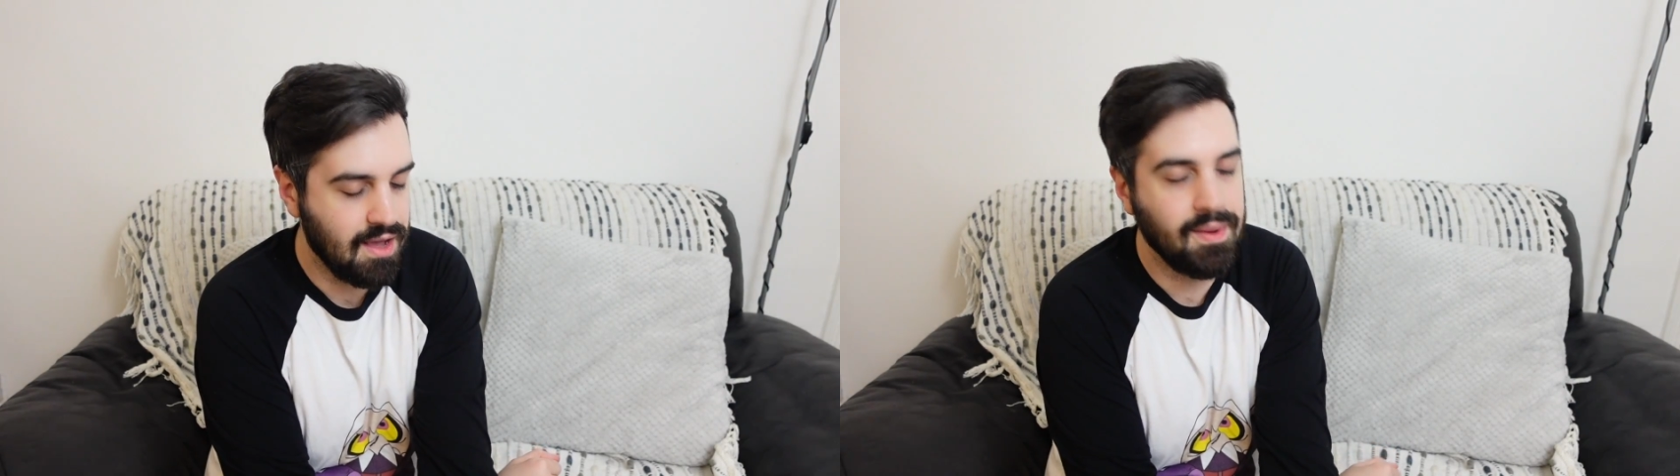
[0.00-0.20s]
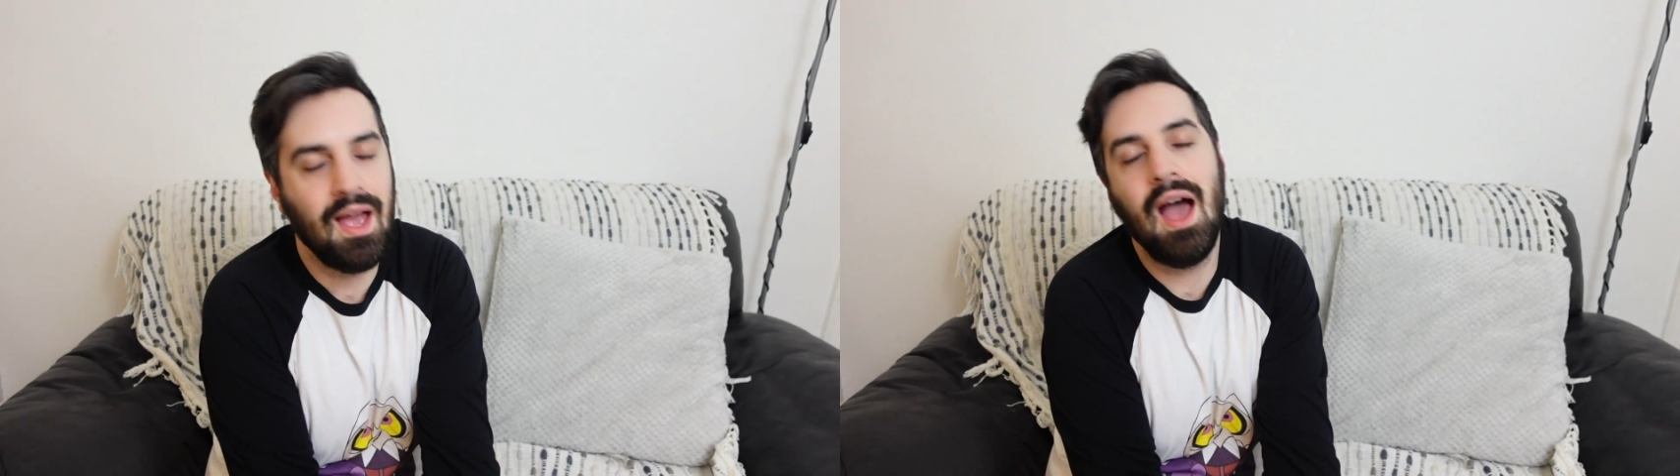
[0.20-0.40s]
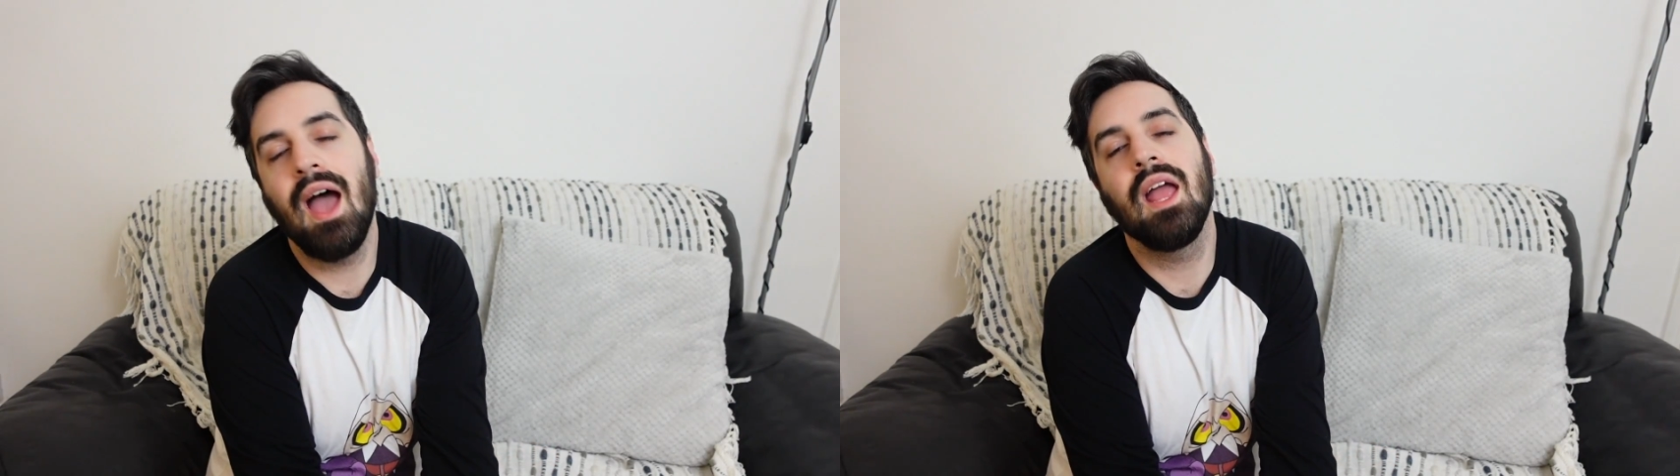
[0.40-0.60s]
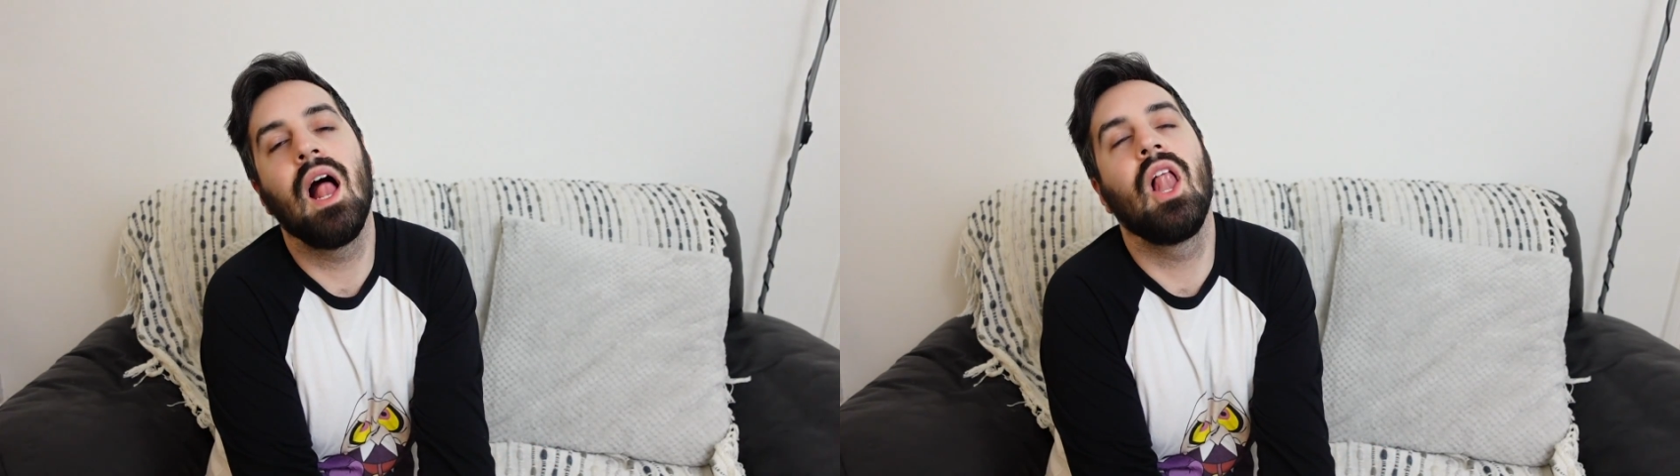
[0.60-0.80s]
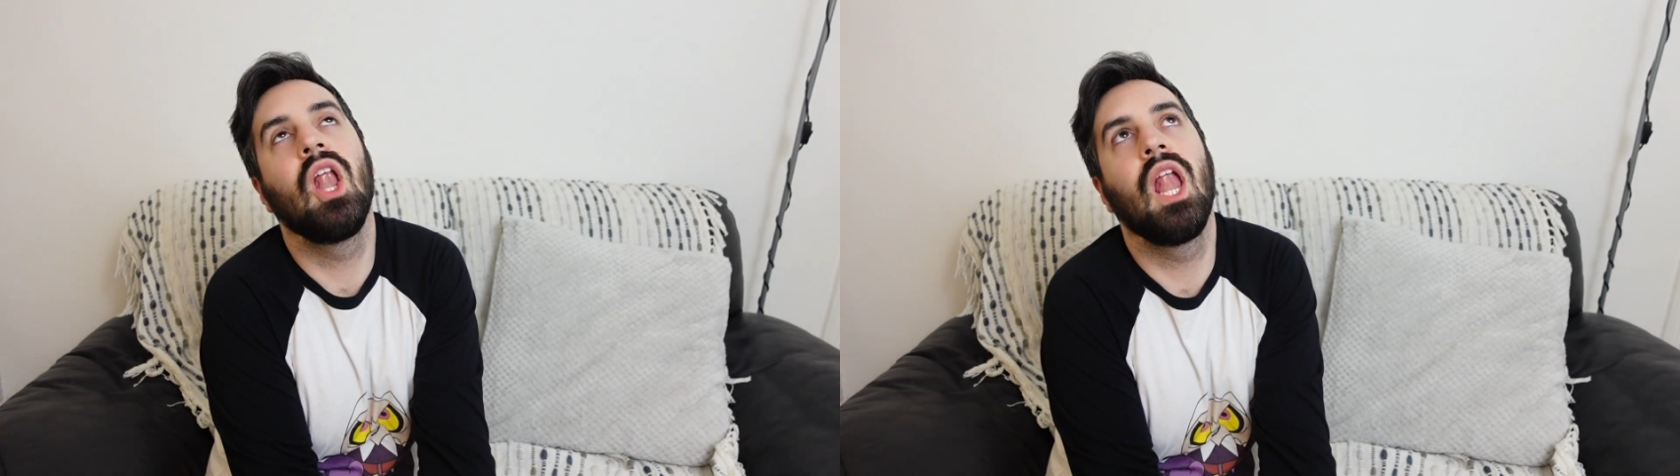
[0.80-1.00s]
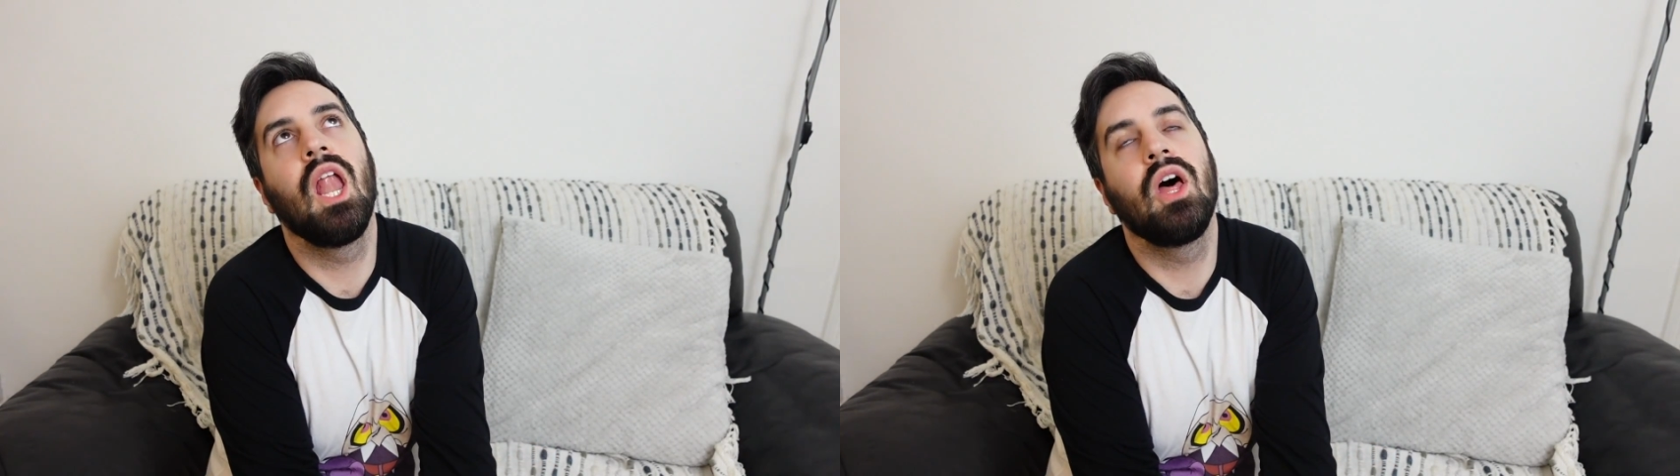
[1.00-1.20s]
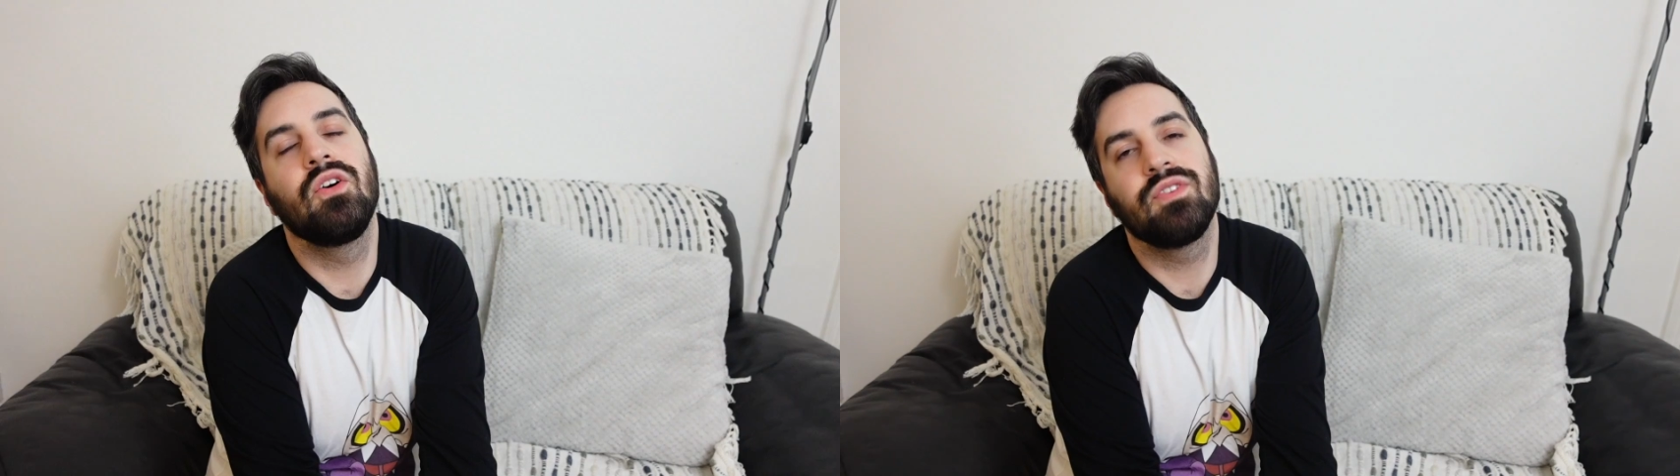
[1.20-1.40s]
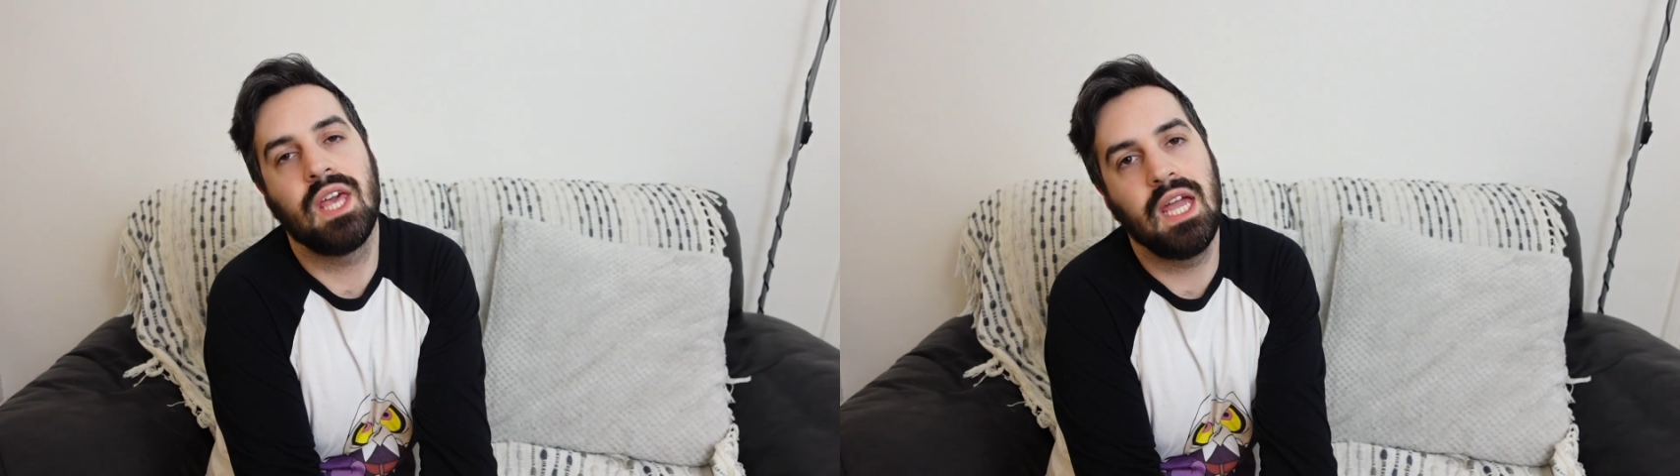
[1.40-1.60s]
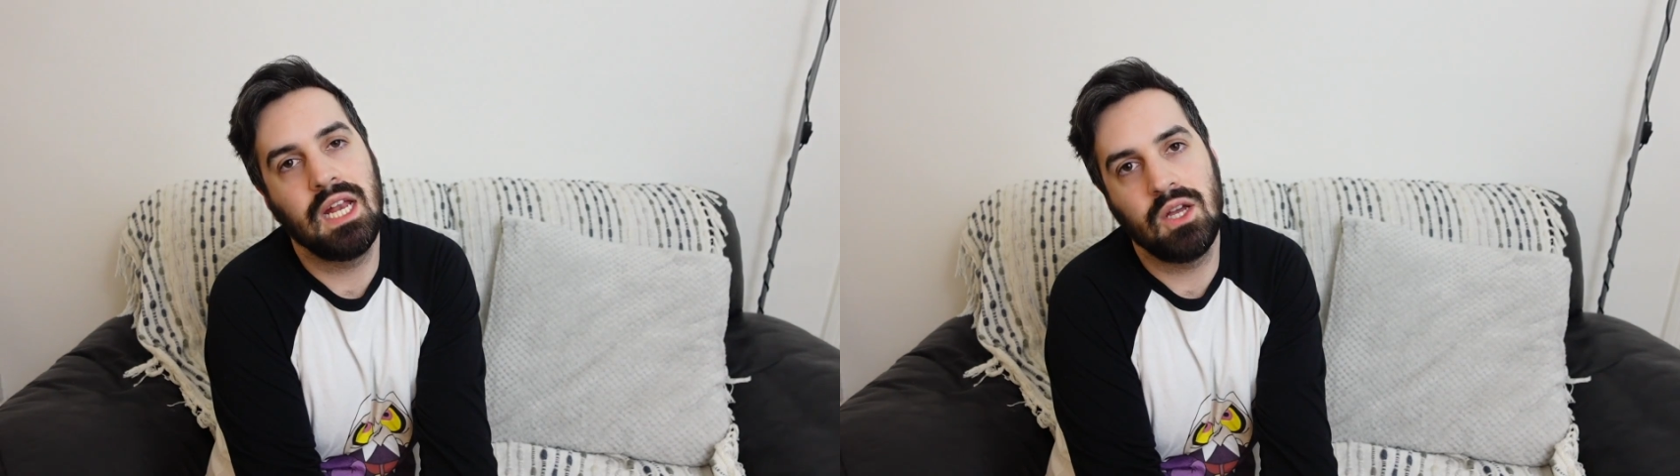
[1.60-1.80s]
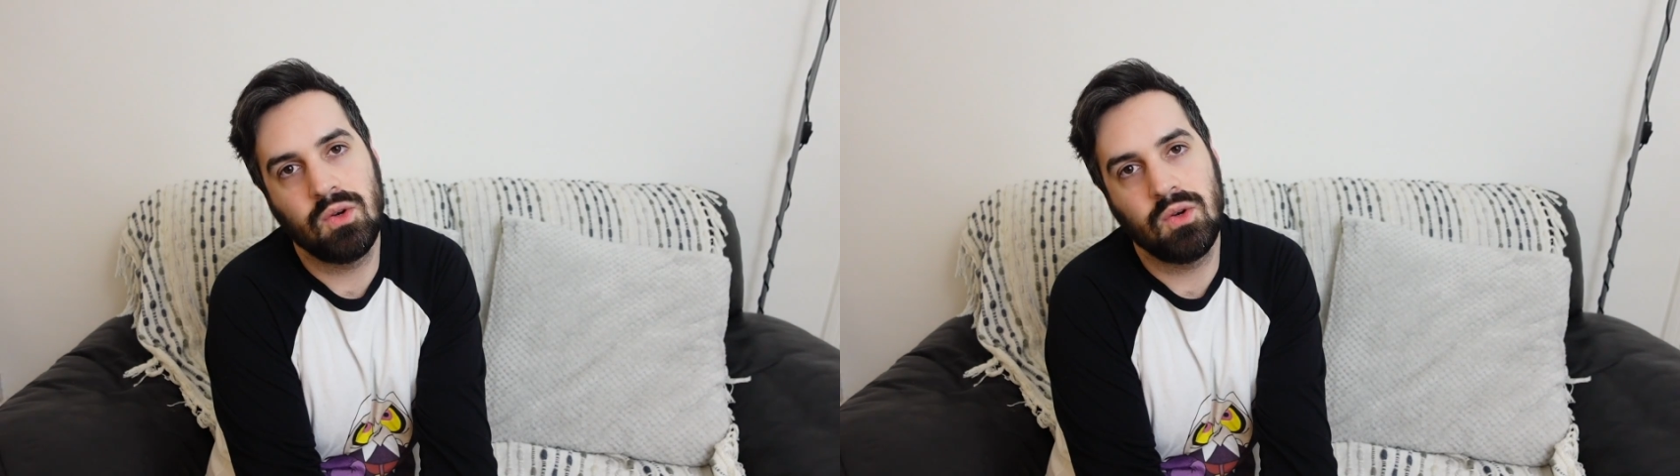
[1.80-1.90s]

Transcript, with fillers: I mean, I love Katie,